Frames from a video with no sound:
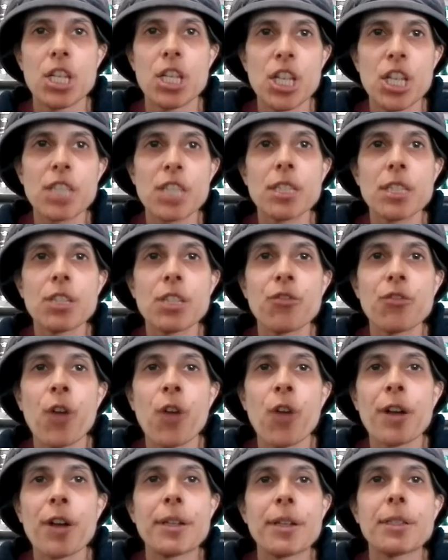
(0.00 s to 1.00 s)
Just as
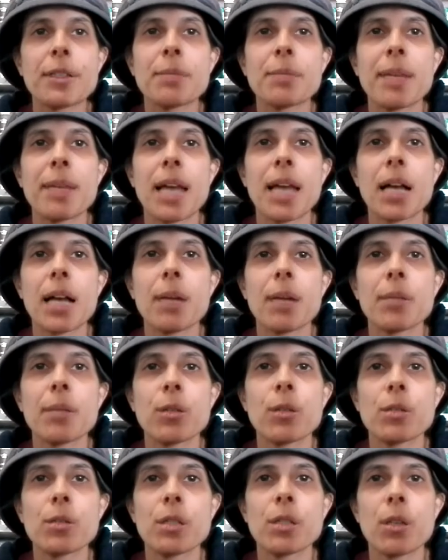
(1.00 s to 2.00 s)
foreigners may not come
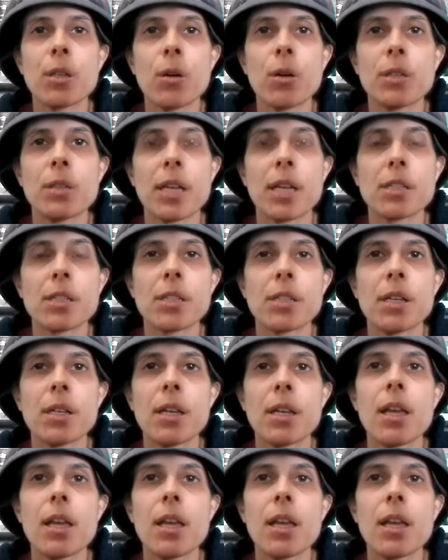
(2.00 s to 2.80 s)
close to the Kodesh,